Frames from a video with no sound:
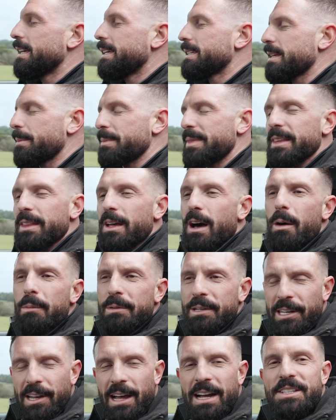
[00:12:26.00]
Something that I
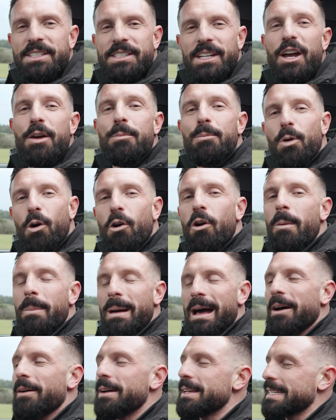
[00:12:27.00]
would like to know more
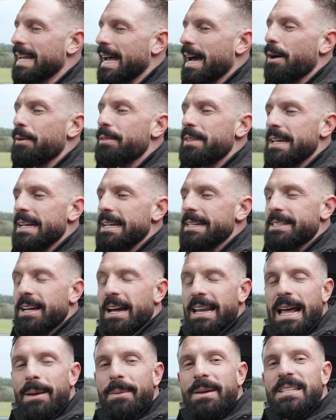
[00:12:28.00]
about is how the
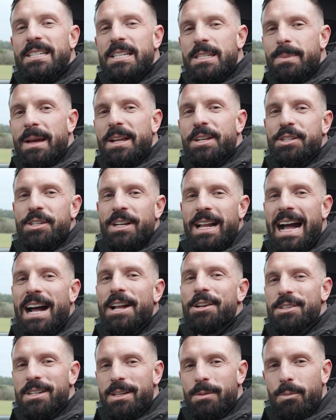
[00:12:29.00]
dynamic suspension
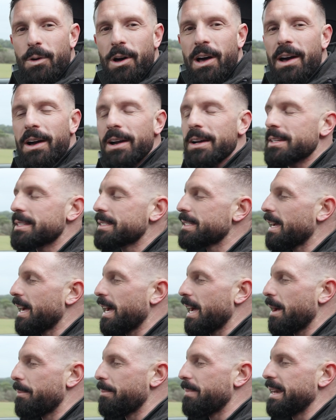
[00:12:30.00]
actually works,
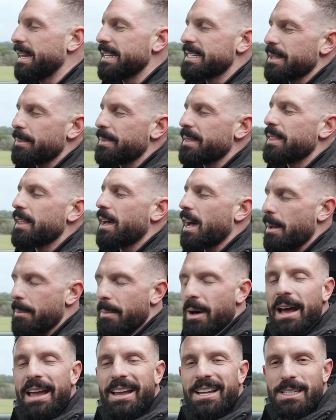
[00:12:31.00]
and it's something that I
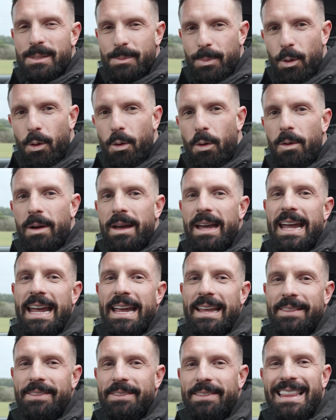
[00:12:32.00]
might explore
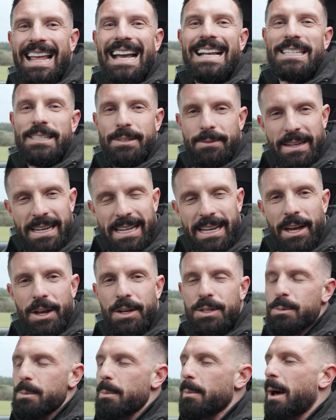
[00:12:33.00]
in later
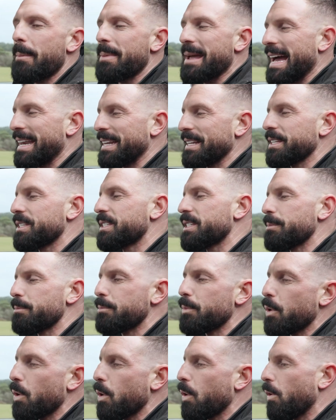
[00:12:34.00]
videos. We might be adding some
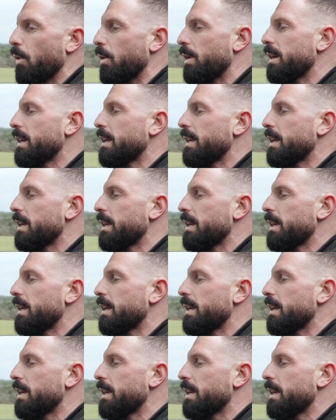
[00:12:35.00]
more,